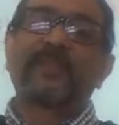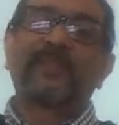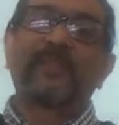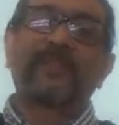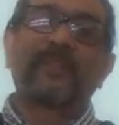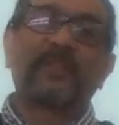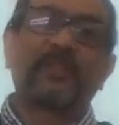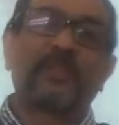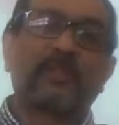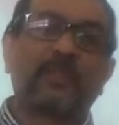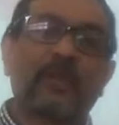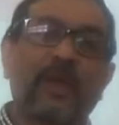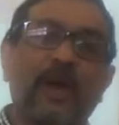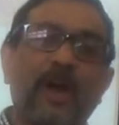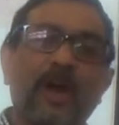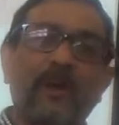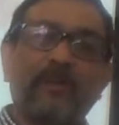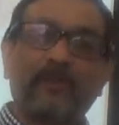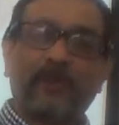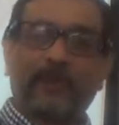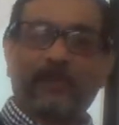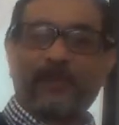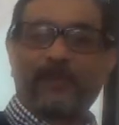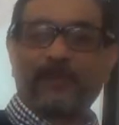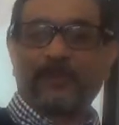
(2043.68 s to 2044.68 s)

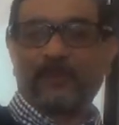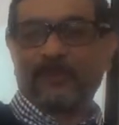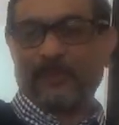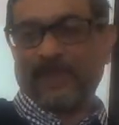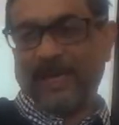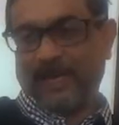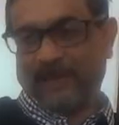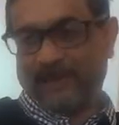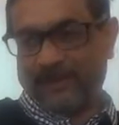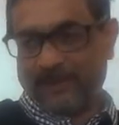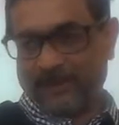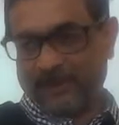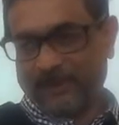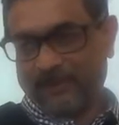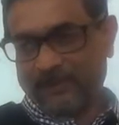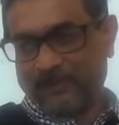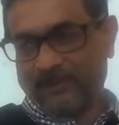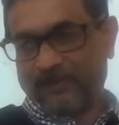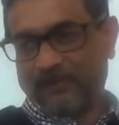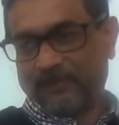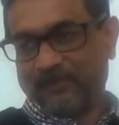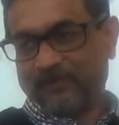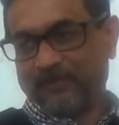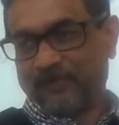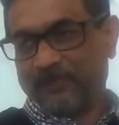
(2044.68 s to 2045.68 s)
stop that.
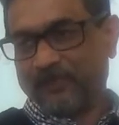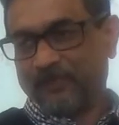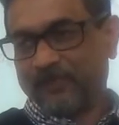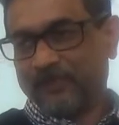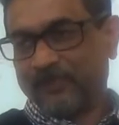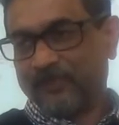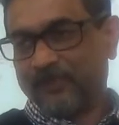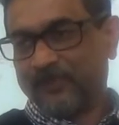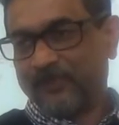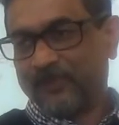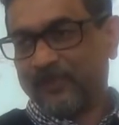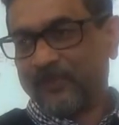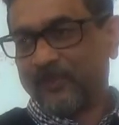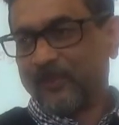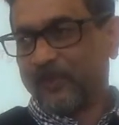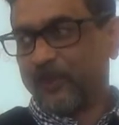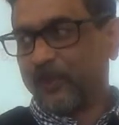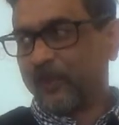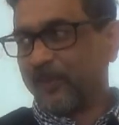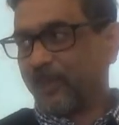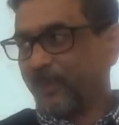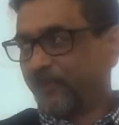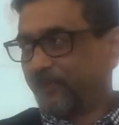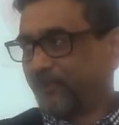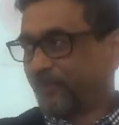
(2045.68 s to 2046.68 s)
So
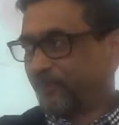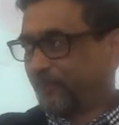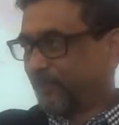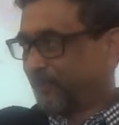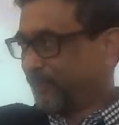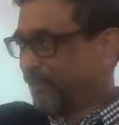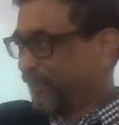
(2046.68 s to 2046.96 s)
if